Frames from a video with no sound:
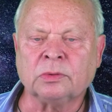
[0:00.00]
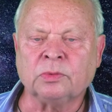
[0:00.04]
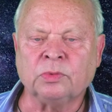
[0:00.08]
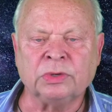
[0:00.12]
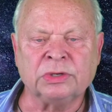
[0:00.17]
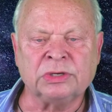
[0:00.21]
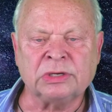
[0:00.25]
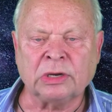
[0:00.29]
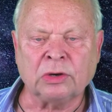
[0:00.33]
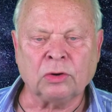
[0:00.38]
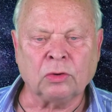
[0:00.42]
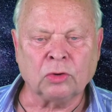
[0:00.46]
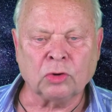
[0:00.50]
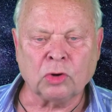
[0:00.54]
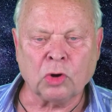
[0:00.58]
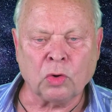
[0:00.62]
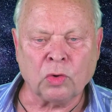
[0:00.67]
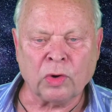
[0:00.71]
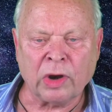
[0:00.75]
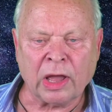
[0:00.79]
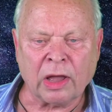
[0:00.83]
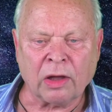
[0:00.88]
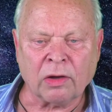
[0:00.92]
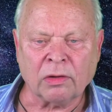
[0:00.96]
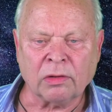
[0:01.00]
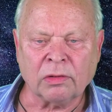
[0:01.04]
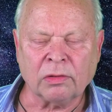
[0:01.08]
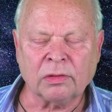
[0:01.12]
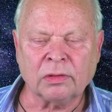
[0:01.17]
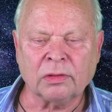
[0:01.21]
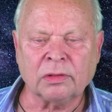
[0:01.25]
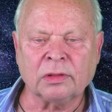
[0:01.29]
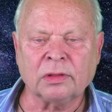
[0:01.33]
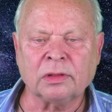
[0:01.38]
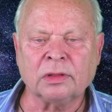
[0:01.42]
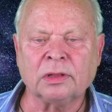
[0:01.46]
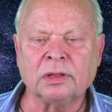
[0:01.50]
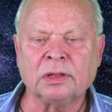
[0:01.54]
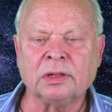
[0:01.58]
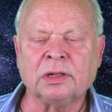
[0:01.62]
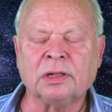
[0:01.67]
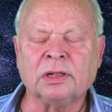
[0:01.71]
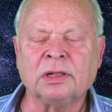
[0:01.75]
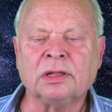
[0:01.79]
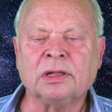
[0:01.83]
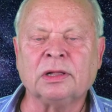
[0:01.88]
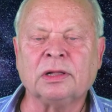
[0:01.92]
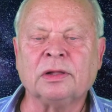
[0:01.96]
which I don't go now.
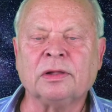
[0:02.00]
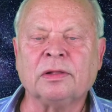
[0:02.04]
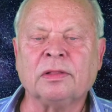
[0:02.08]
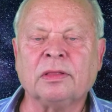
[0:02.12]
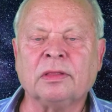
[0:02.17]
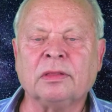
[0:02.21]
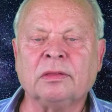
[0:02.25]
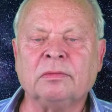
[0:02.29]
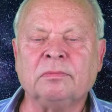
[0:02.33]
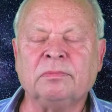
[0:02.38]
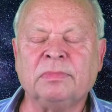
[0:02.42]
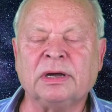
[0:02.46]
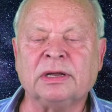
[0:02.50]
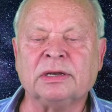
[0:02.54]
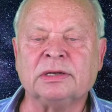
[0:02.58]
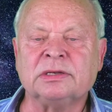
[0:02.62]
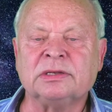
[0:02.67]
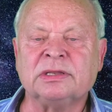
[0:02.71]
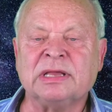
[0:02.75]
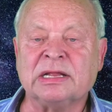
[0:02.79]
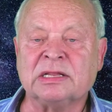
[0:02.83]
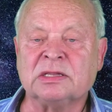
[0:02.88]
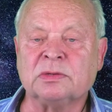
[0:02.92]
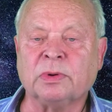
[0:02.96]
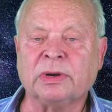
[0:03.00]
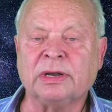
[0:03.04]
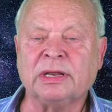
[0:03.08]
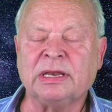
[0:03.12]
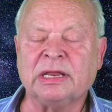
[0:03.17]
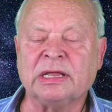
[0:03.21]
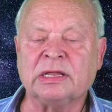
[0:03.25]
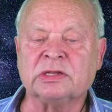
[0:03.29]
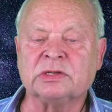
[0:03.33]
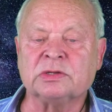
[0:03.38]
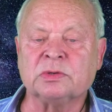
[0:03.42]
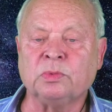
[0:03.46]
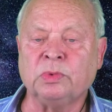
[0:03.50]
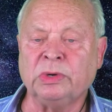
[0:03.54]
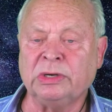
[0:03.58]
But that's what it is.